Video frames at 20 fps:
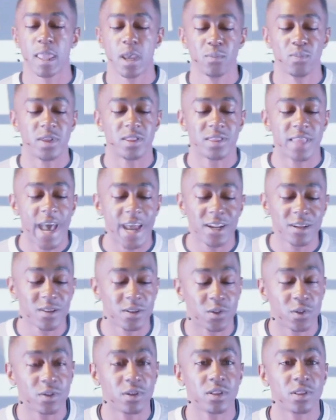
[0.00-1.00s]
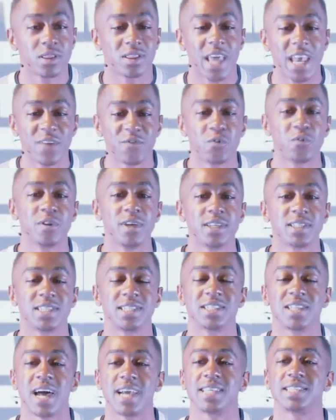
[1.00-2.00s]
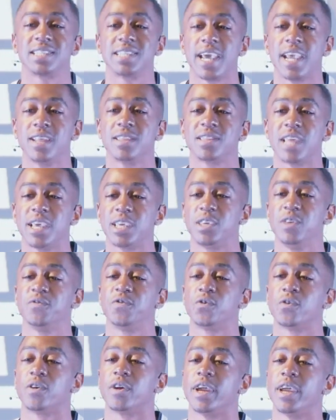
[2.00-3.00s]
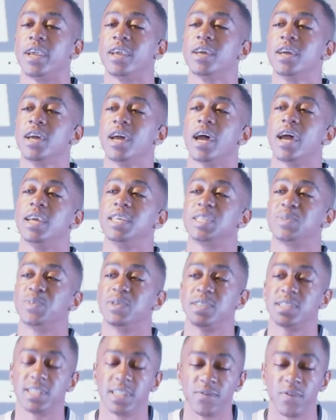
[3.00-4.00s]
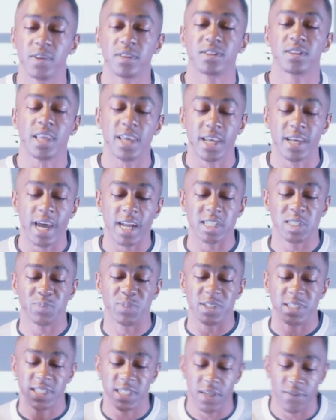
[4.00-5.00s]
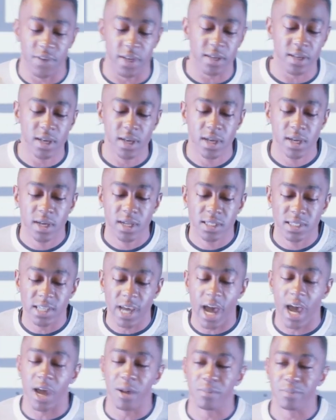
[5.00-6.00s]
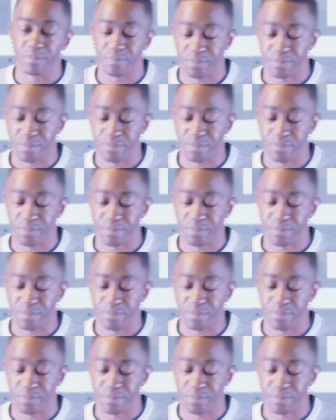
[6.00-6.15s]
but that thankfulness is like saying thank you for a specific thing at a specific time.